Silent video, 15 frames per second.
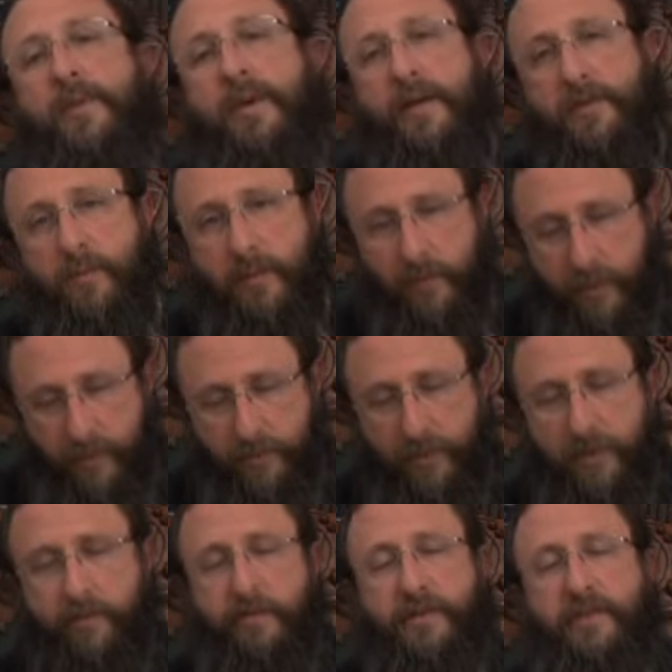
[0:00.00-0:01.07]
because we will
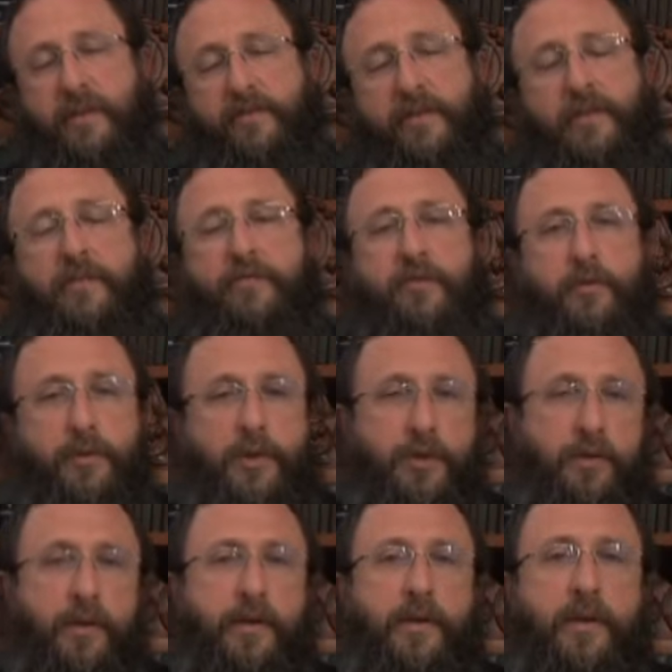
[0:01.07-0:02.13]
receive it in the
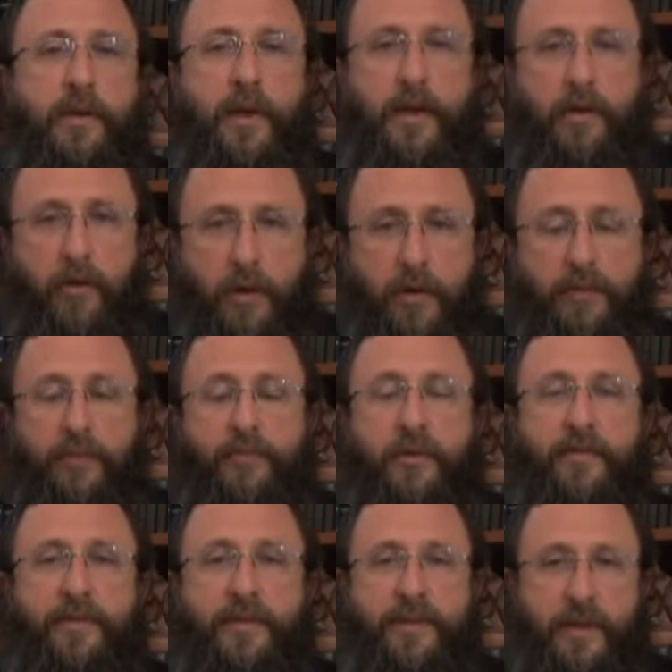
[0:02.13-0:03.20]
future, and all of the
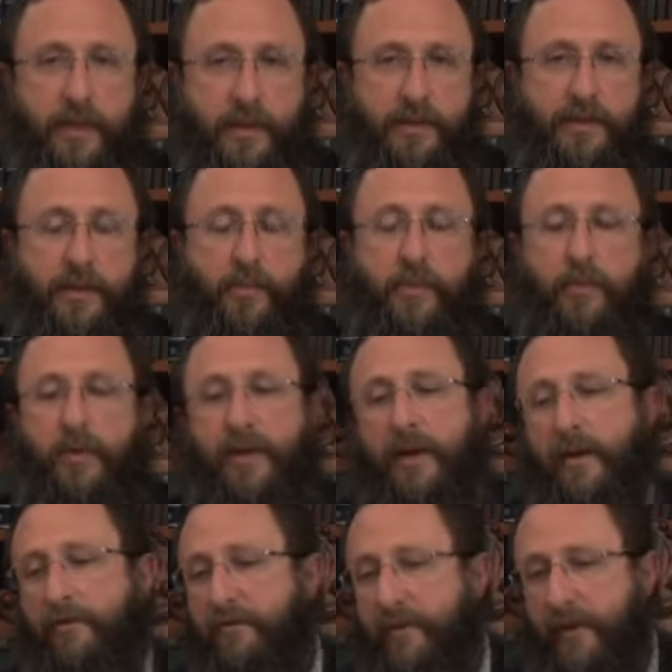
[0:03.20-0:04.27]
prophets tell us that we will
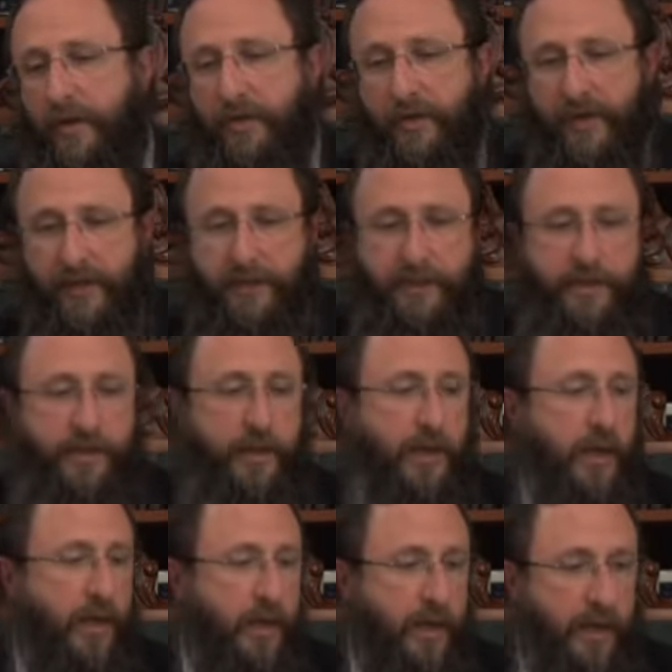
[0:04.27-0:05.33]
have a great
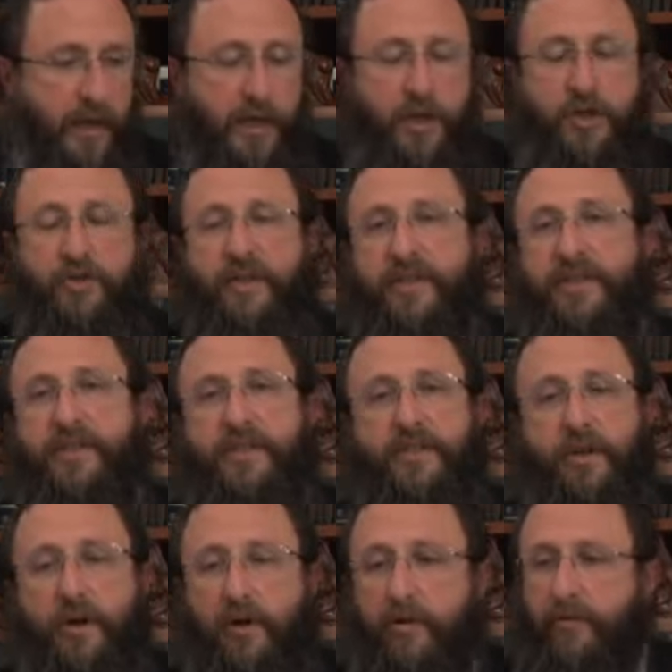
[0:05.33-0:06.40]
ingress
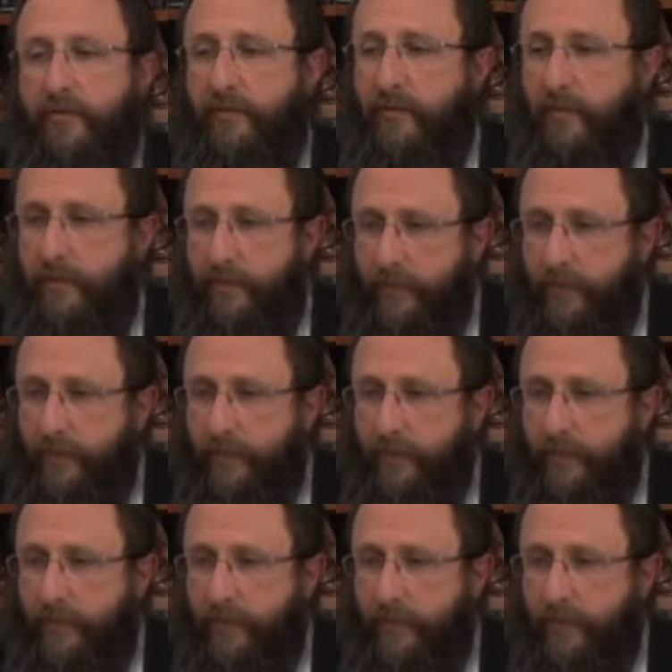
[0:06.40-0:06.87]
of